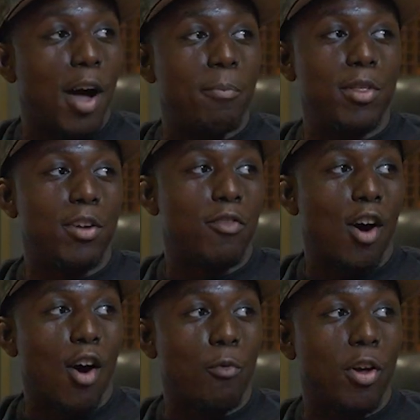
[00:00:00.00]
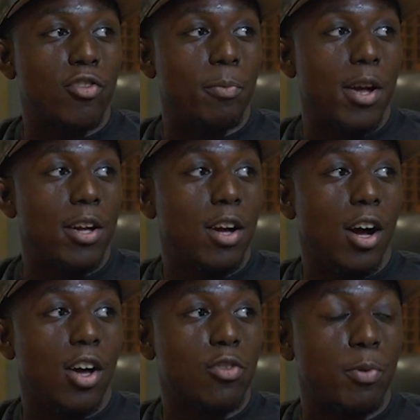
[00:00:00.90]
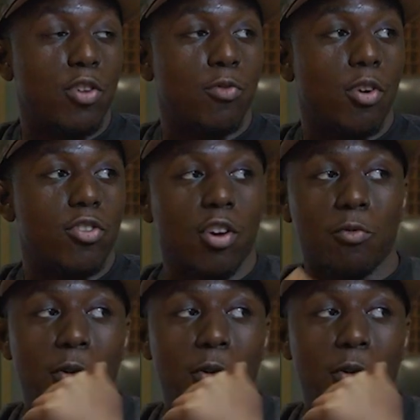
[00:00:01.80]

I believe our resume speaks for itself,